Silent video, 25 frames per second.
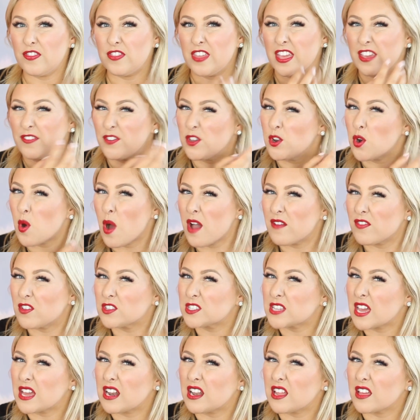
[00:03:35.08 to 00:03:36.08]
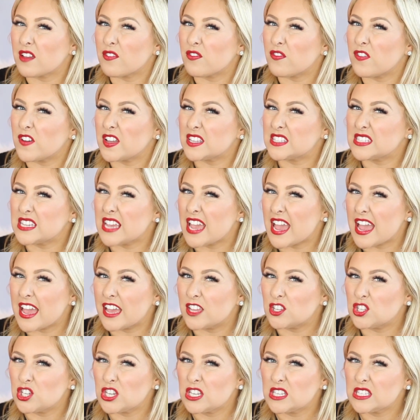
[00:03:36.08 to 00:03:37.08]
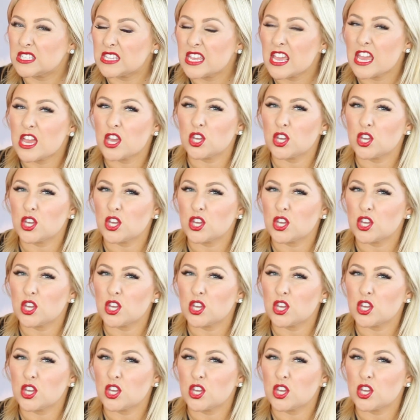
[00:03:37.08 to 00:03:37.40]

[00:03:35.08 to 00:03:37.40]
if you don't have those kind of like fuzzy edges,